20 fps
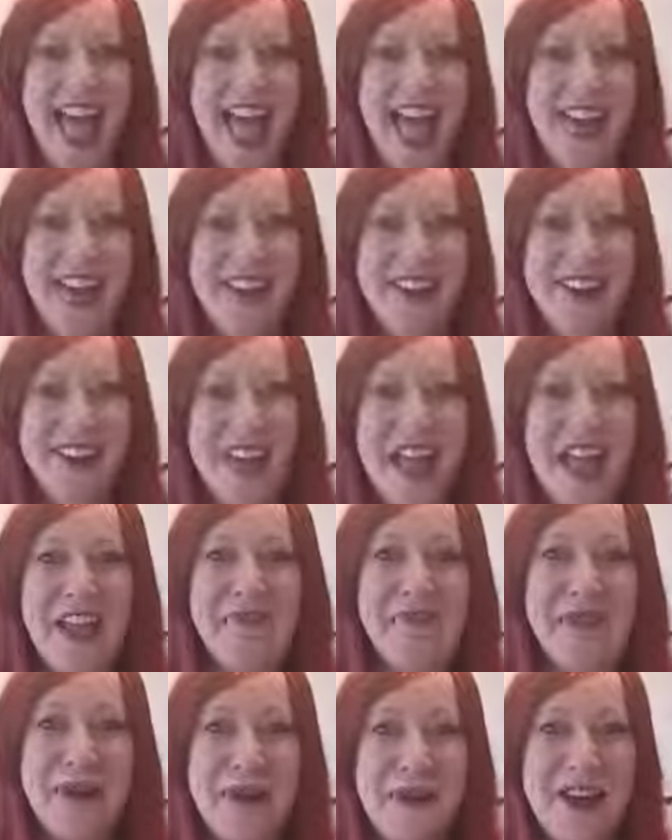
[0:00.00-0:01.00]
Hello
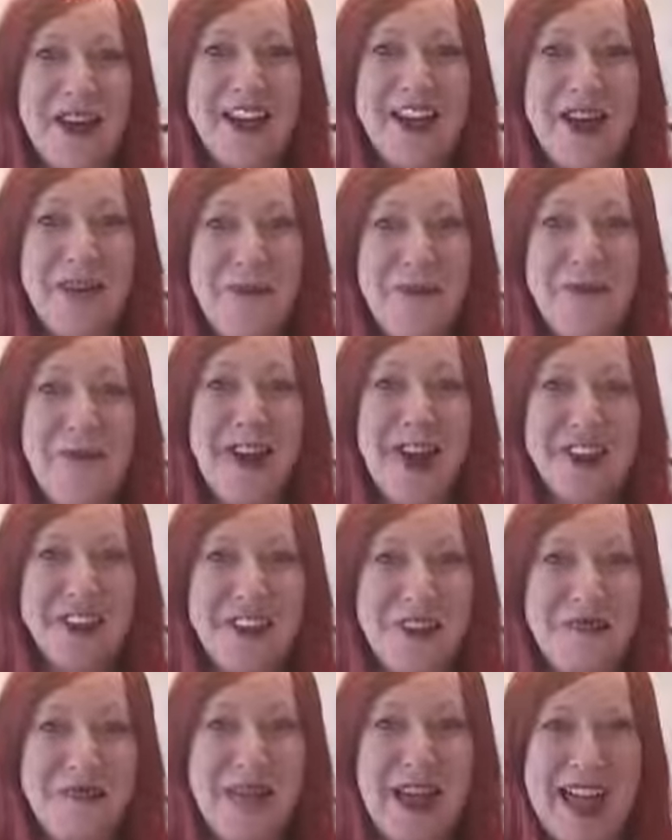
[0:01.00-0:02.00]
everybody and
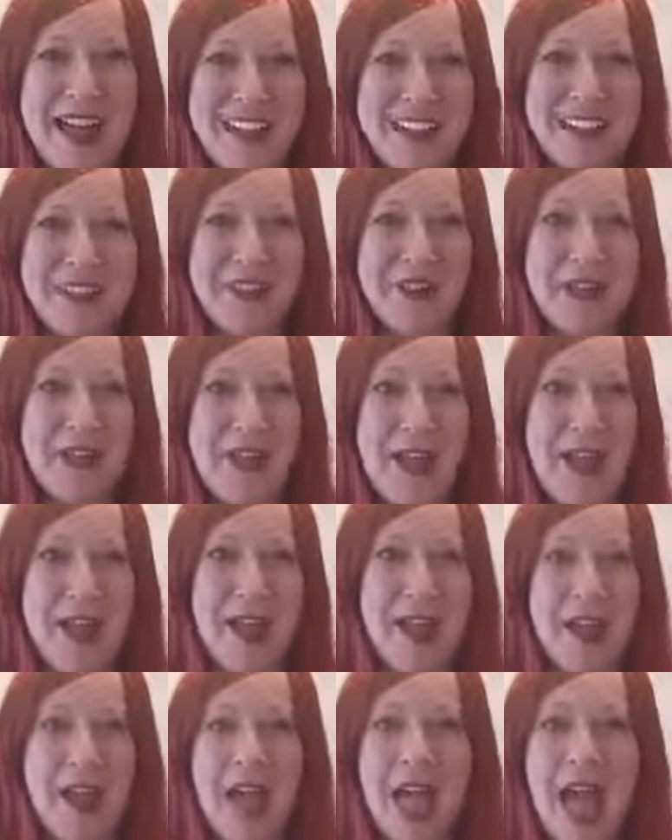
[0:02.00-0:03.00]
welcome back to
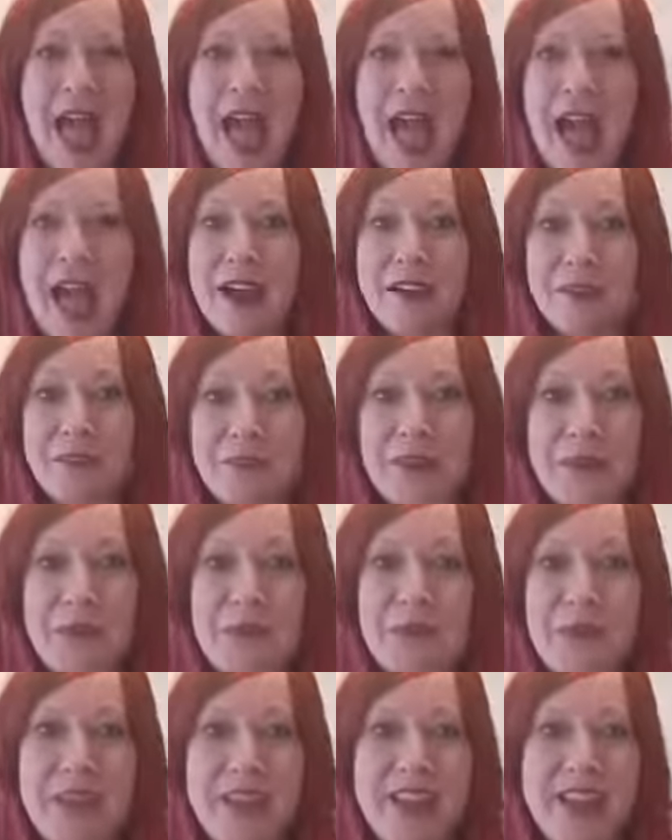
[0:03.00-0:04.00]
my how
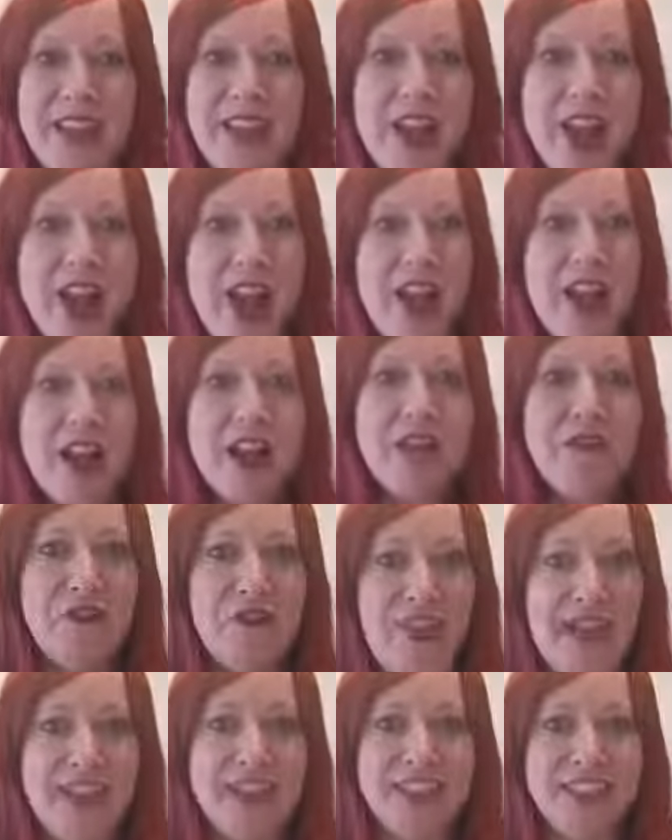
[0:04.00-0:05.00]
to be an
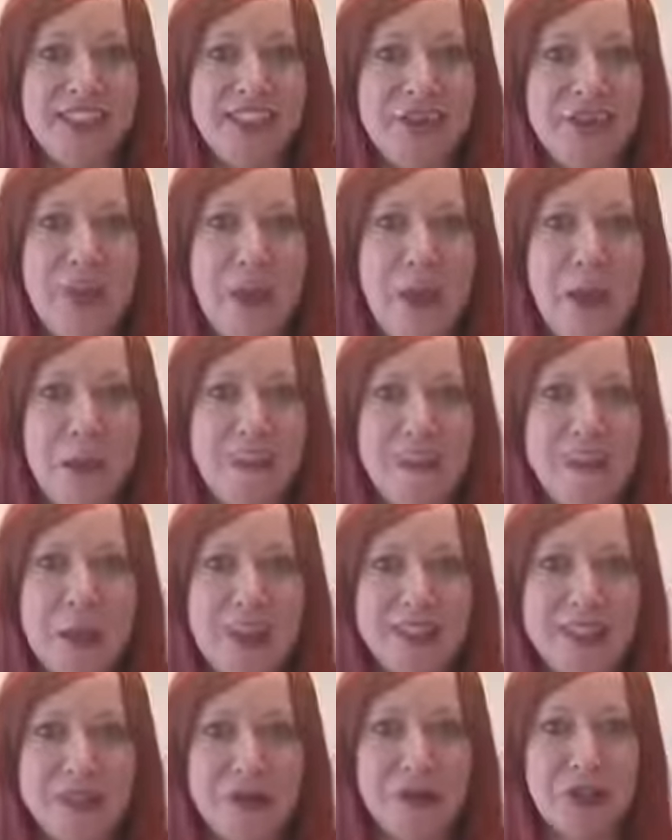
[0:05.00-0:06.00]
effective
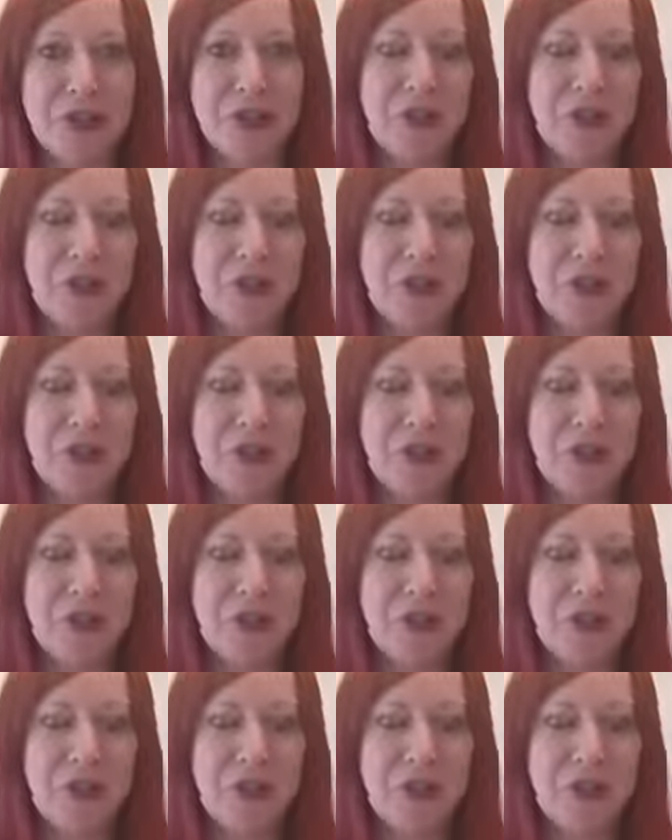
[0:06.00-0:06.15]
mystery